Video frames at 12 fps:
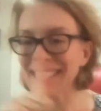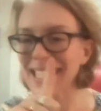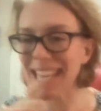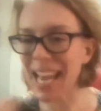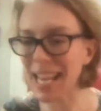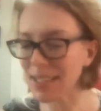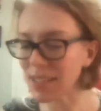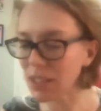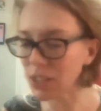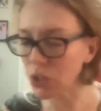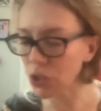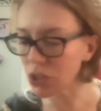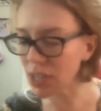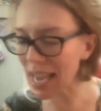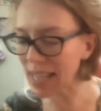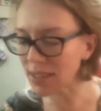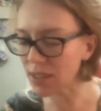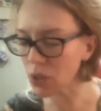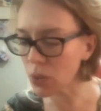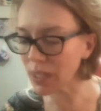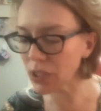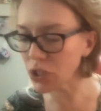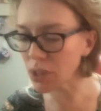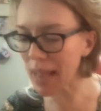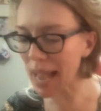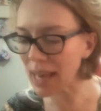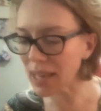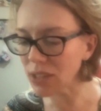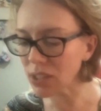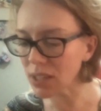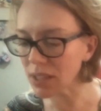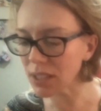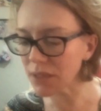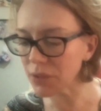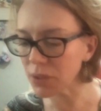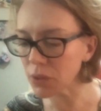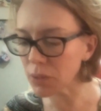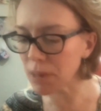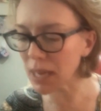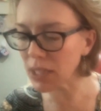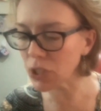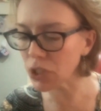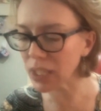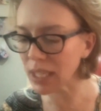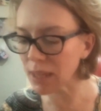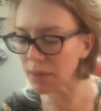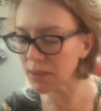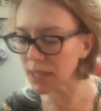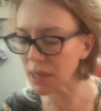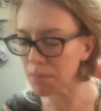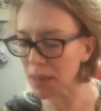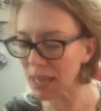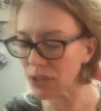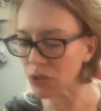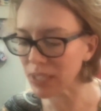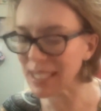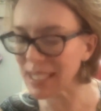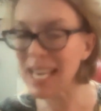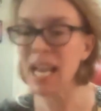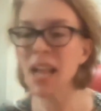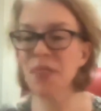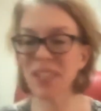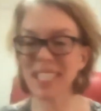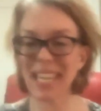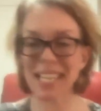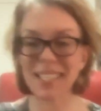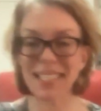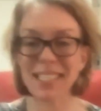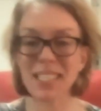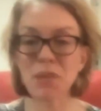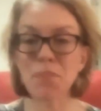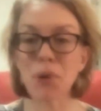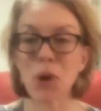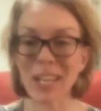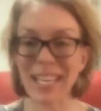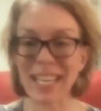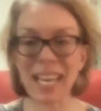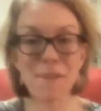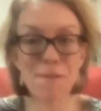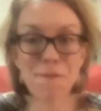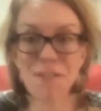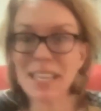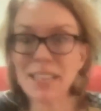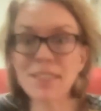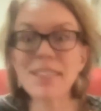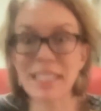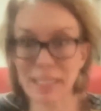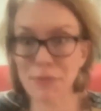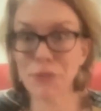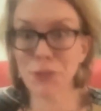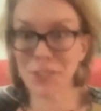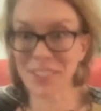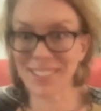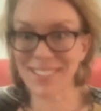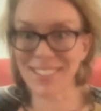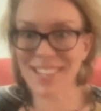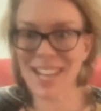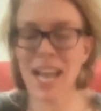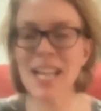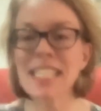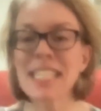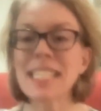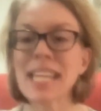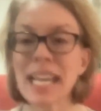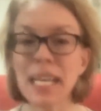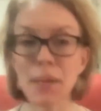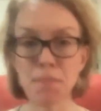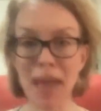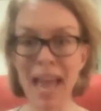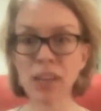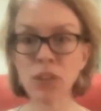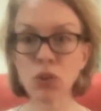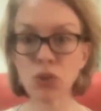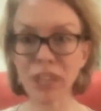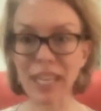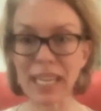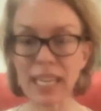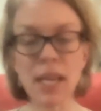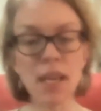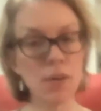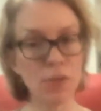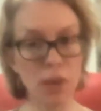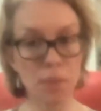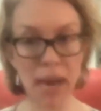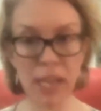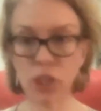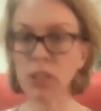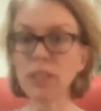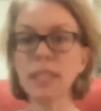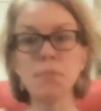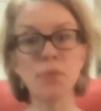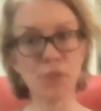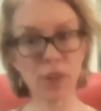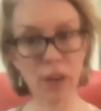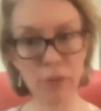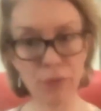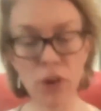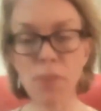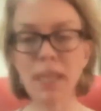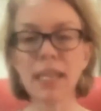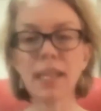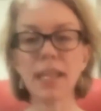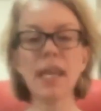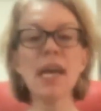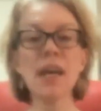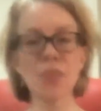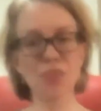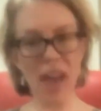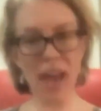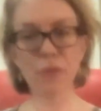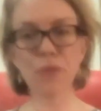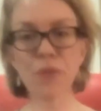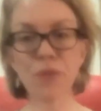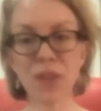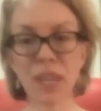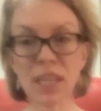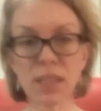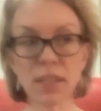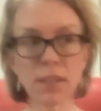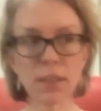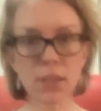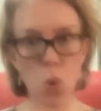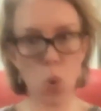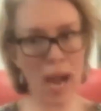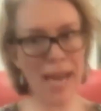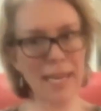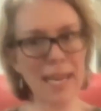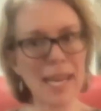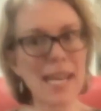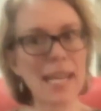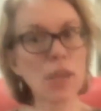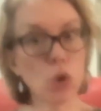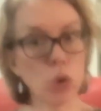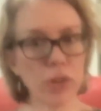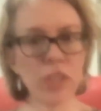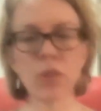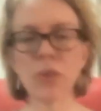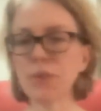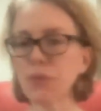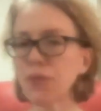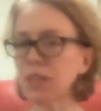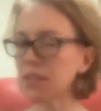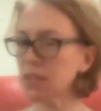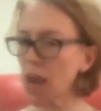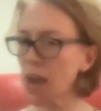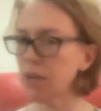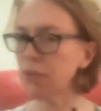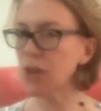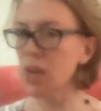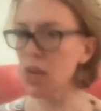the test, to answer the question, how do you tell the difference between punishing and setting boundaries? The test is in the body. It feels different. Yes. Setting a boundary compassionately, but very firmly and clearly, that feels quite good. It feels kind of